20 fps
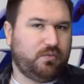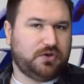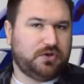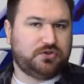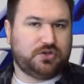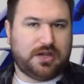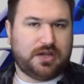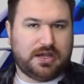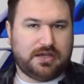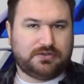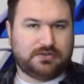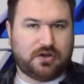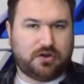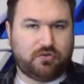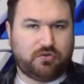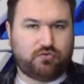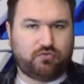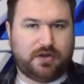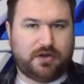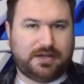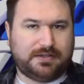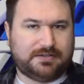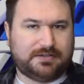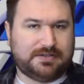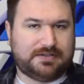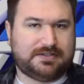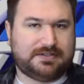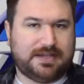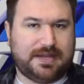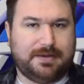which is great to
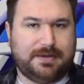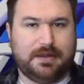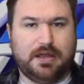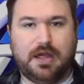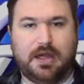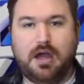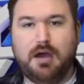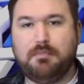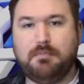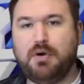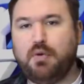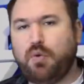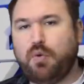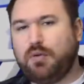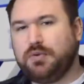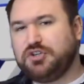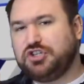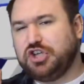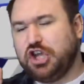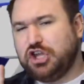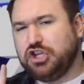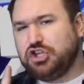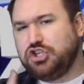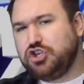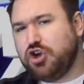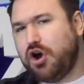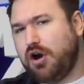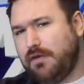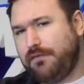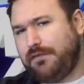see. But what was
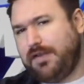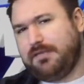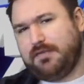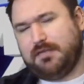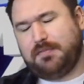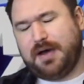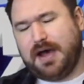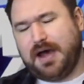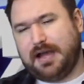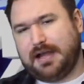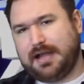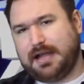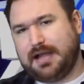your favourite part,